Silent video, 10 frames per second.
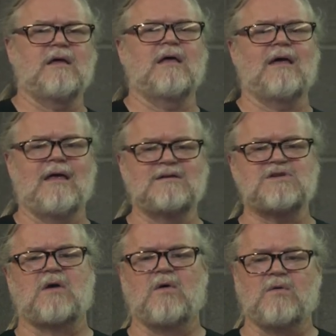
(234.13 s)
in
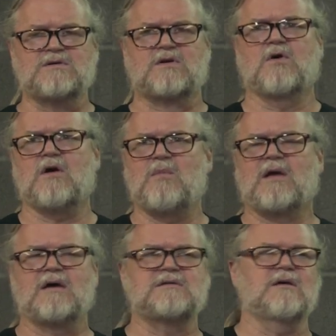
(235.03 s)
general, it was good
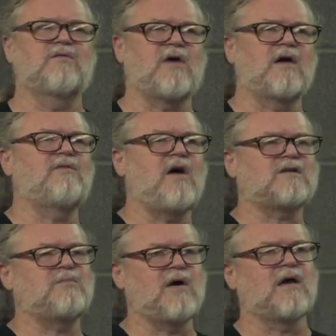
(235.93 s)
because the Firefox
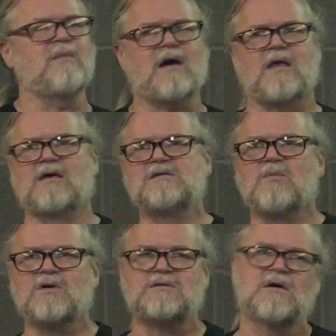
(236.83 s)
plugin mechanism
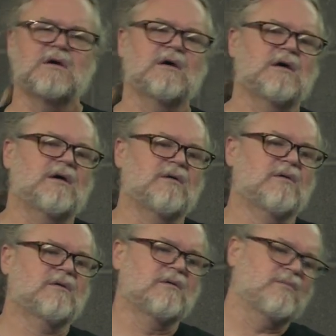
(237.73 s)
was
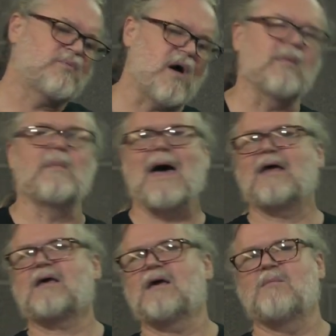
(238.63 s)

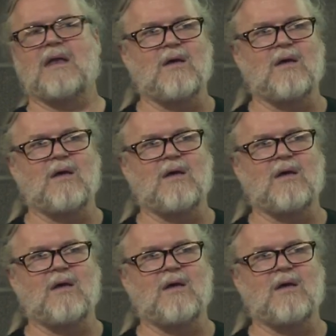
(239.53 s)
problematic in many